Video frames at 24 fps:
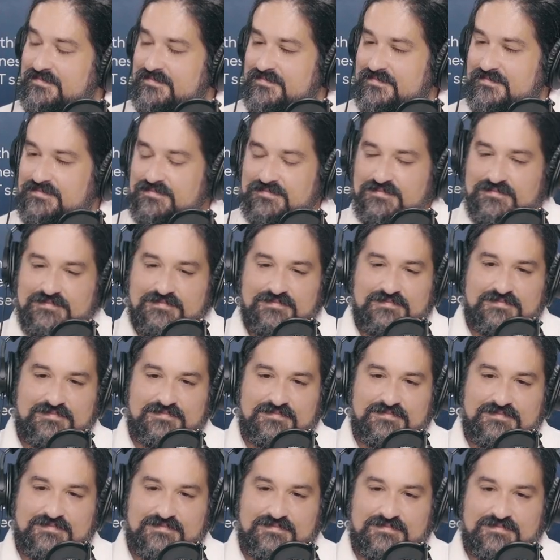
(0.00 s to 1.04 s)

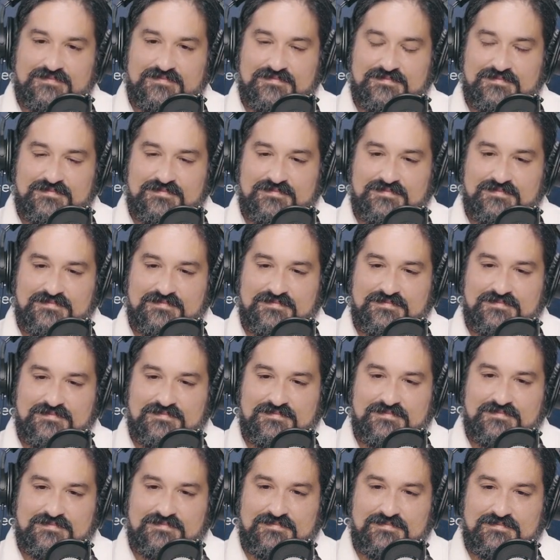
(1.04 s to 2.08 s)

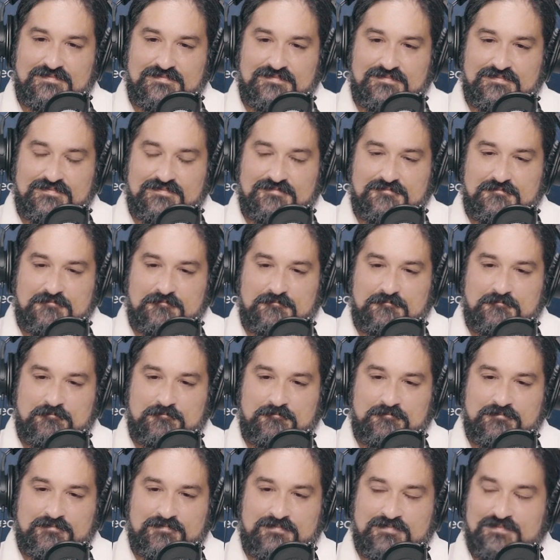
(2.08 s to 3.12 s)

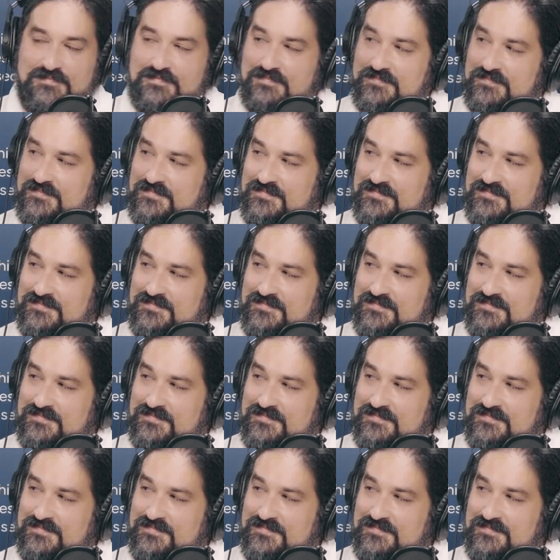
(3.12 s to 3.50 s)
This person isn't speaking.